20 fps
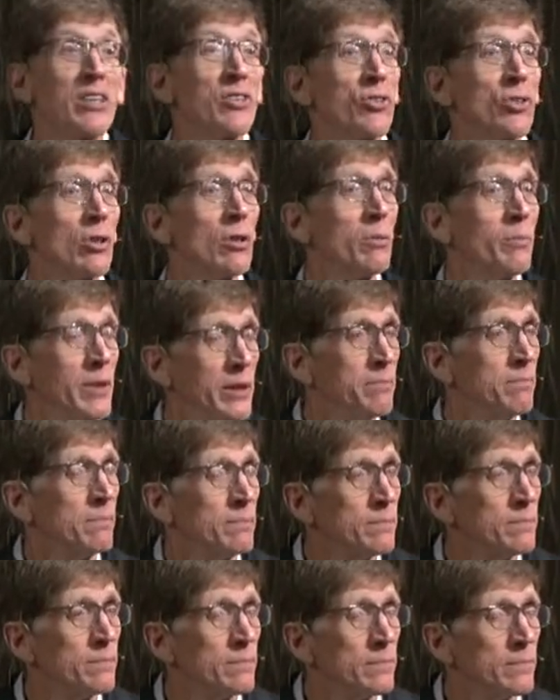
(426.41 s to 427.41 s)
sermon.
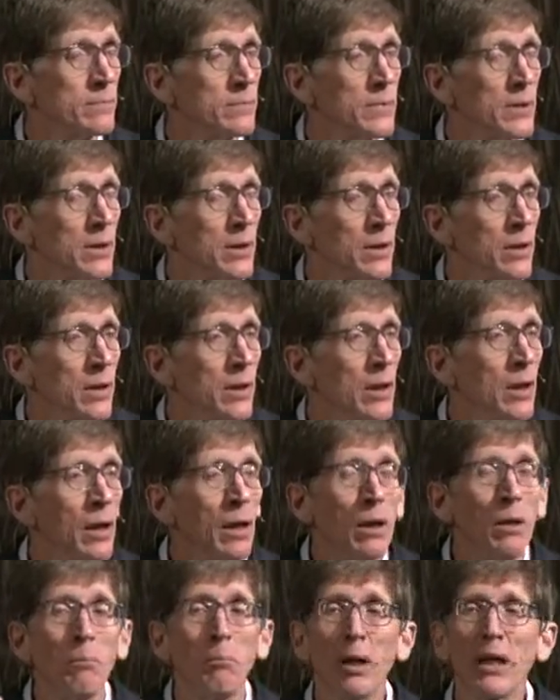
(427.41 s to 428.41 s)

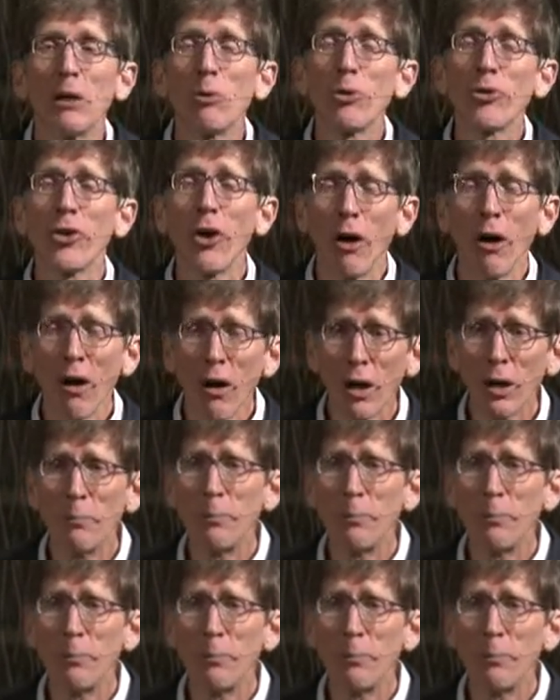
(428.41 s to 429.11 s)
But it was hard